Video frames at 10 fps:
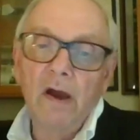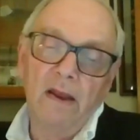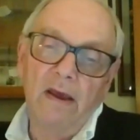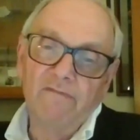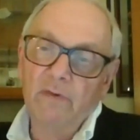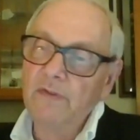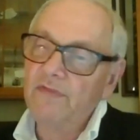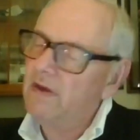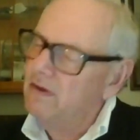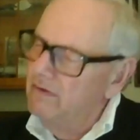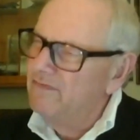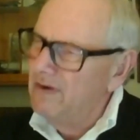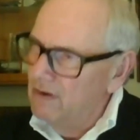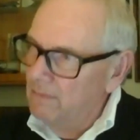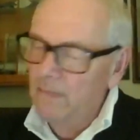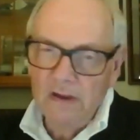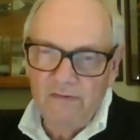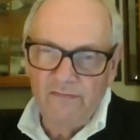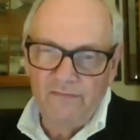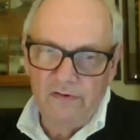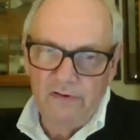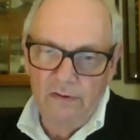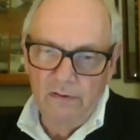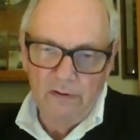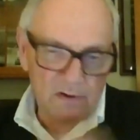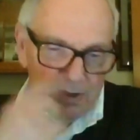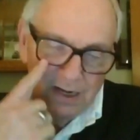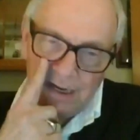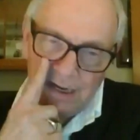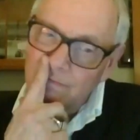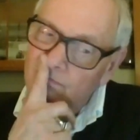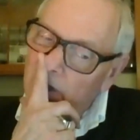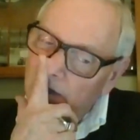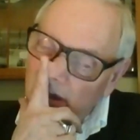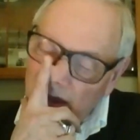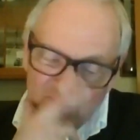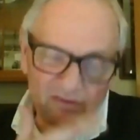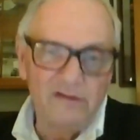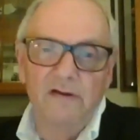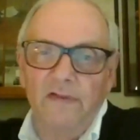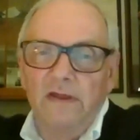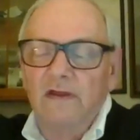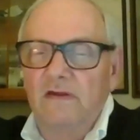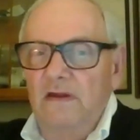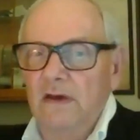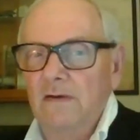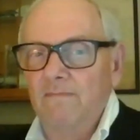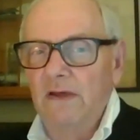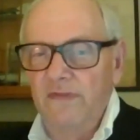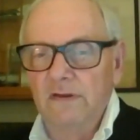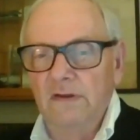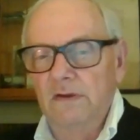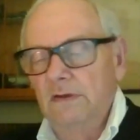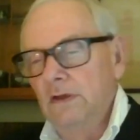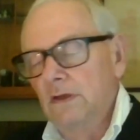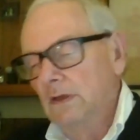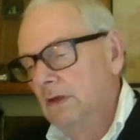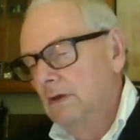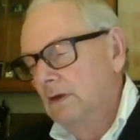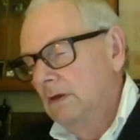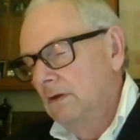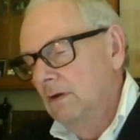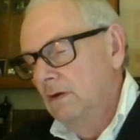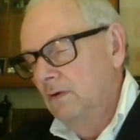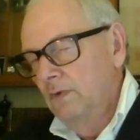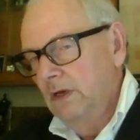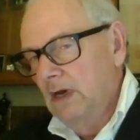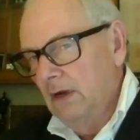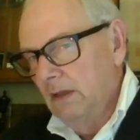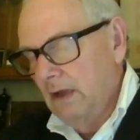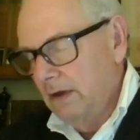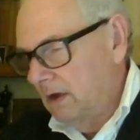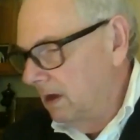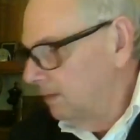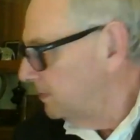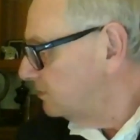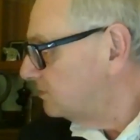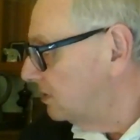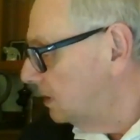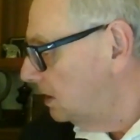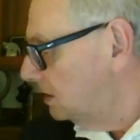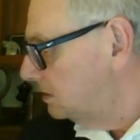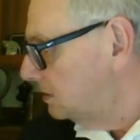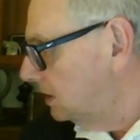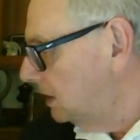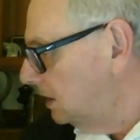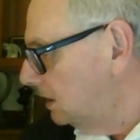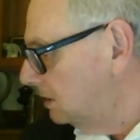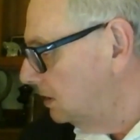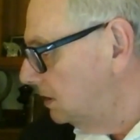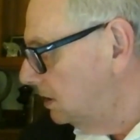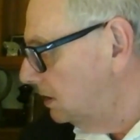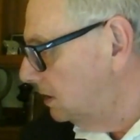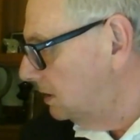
right, everyone, thank you very much for your attention to this. I think we got a lot accomplished tonight, and